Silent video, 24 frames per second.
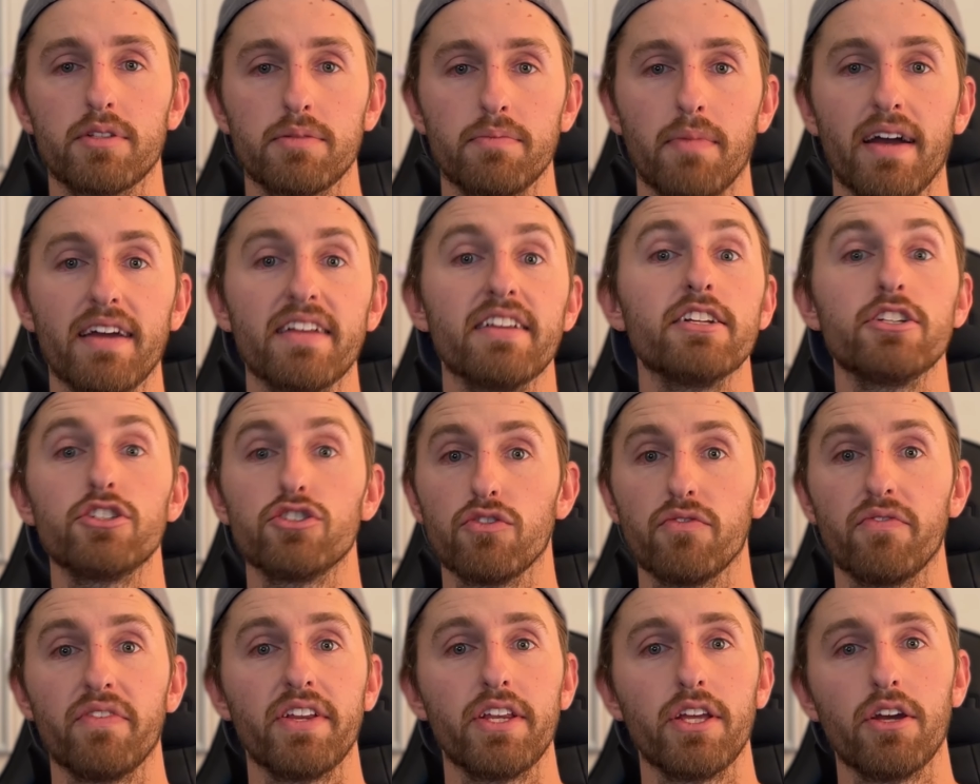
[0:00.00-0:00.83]
to my
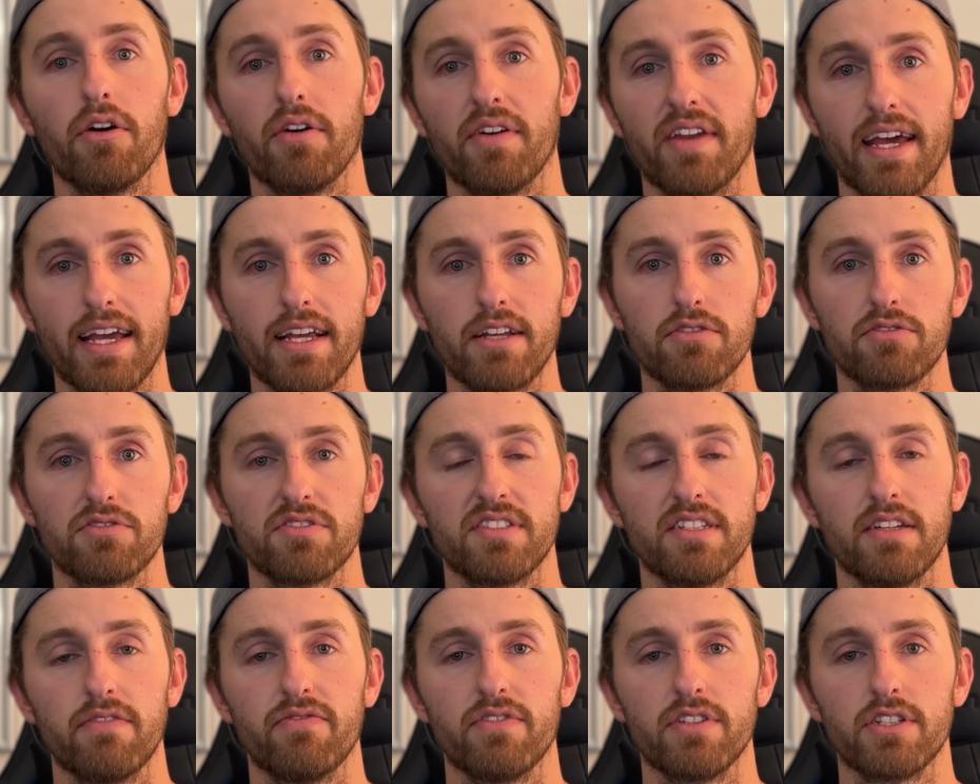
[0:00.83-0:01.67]
initial video on ankle
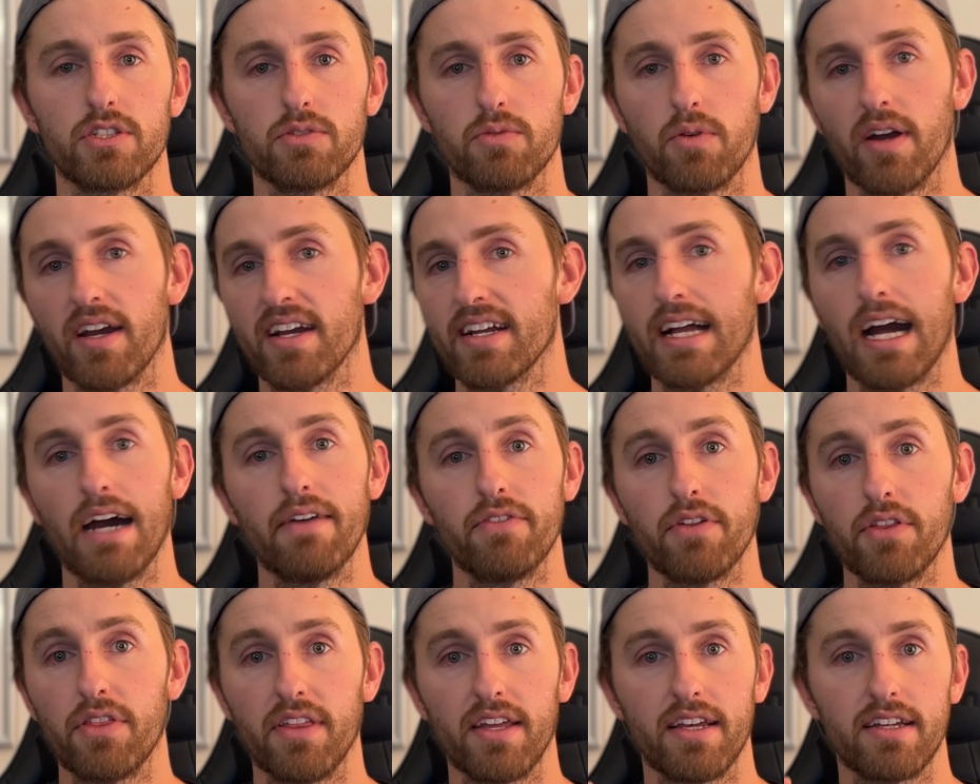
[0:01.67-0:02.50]
stiffness where I
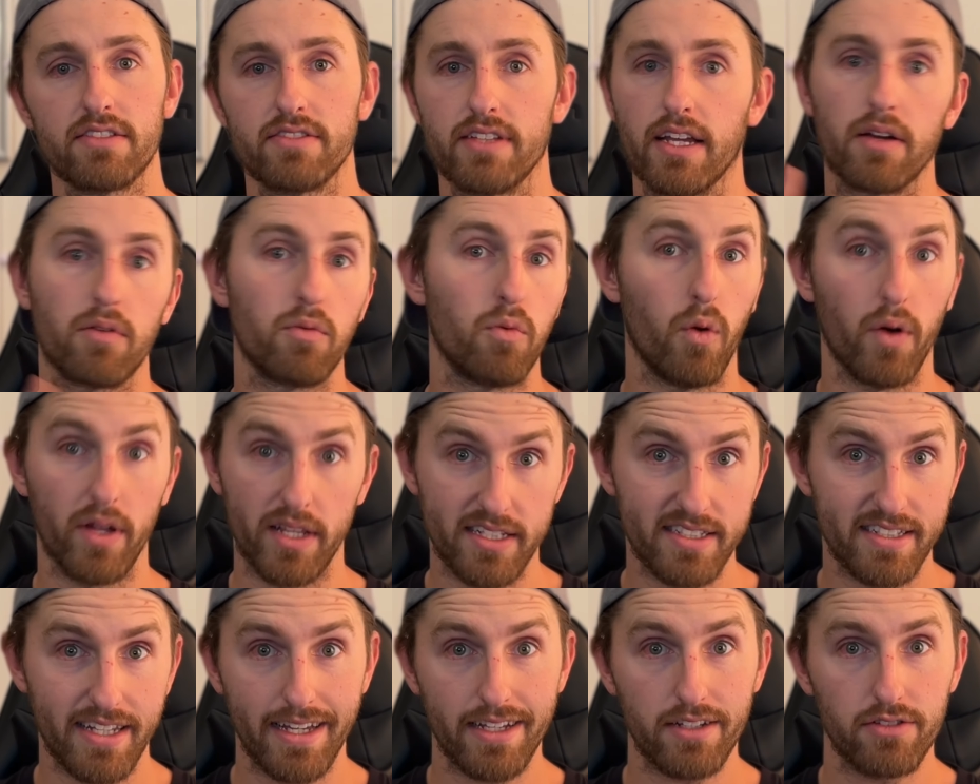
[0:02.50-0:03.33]
cover things like what
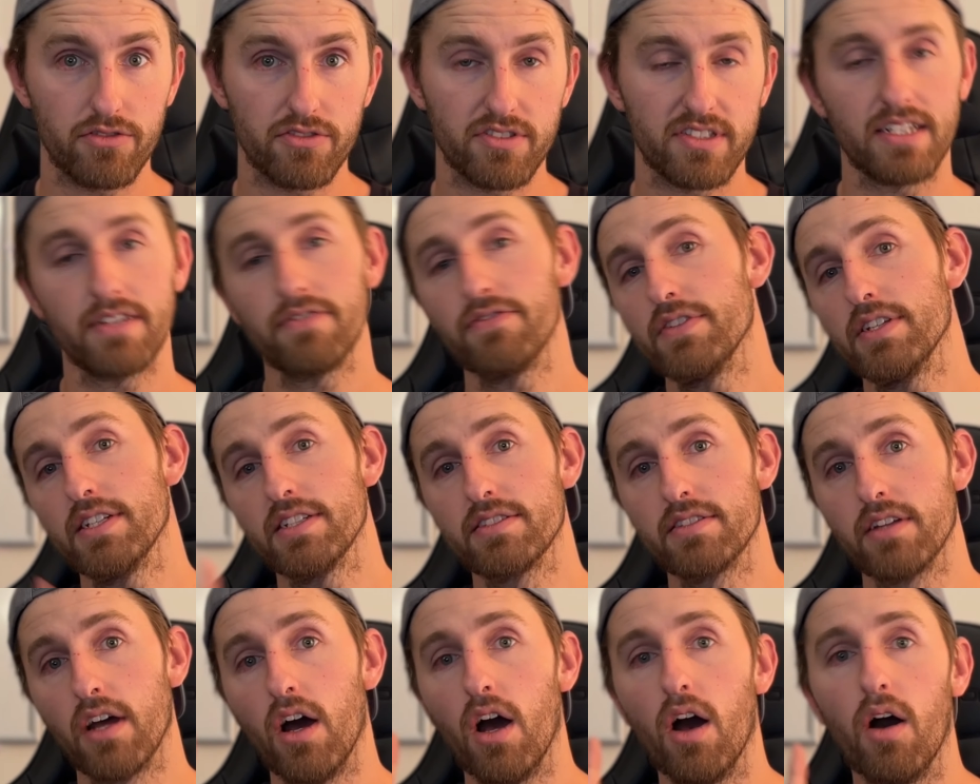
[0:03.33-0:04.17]
is ankle
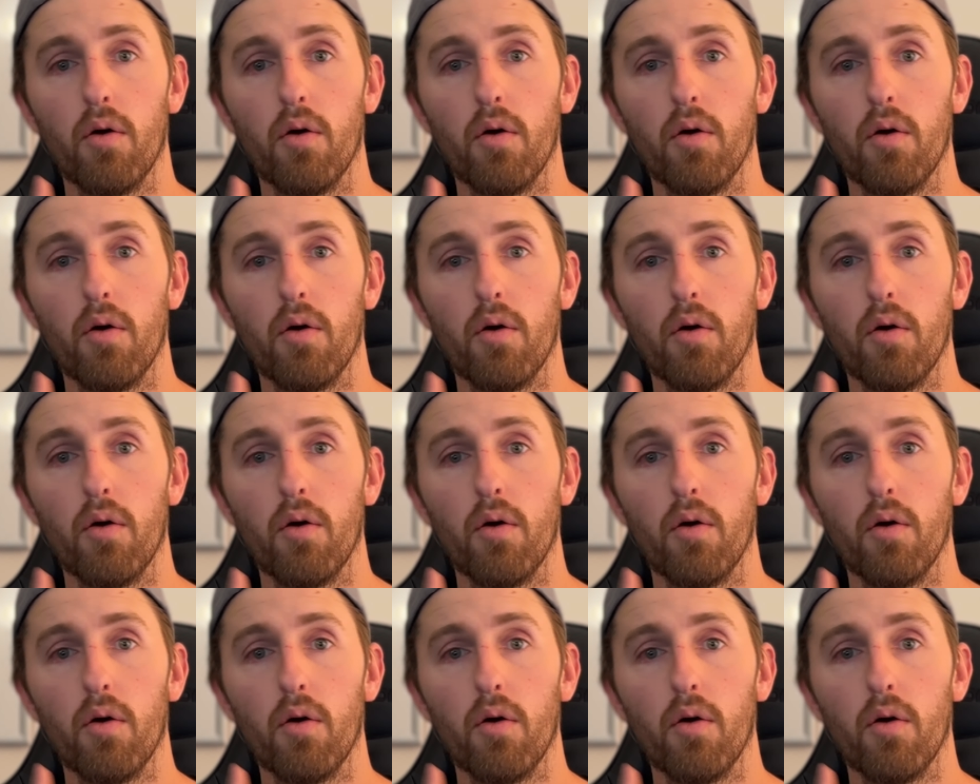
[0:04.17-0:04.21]
stiffness,